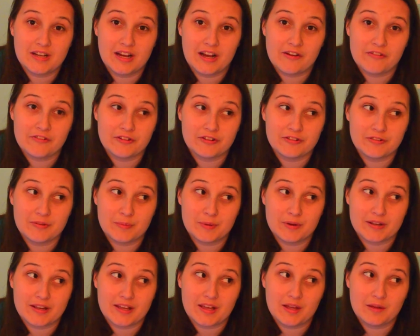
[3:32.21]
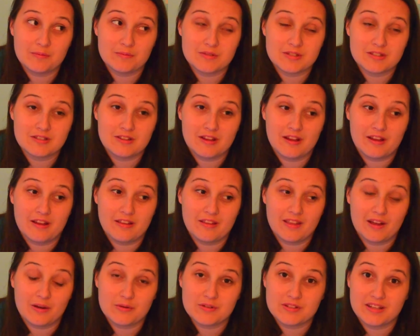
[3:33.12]
after football games, and
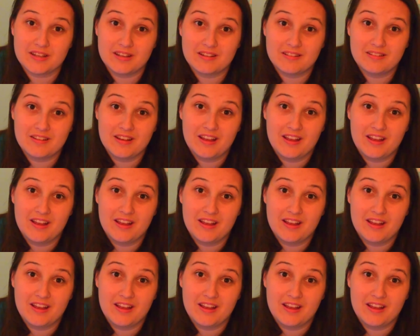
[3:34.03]
that was it.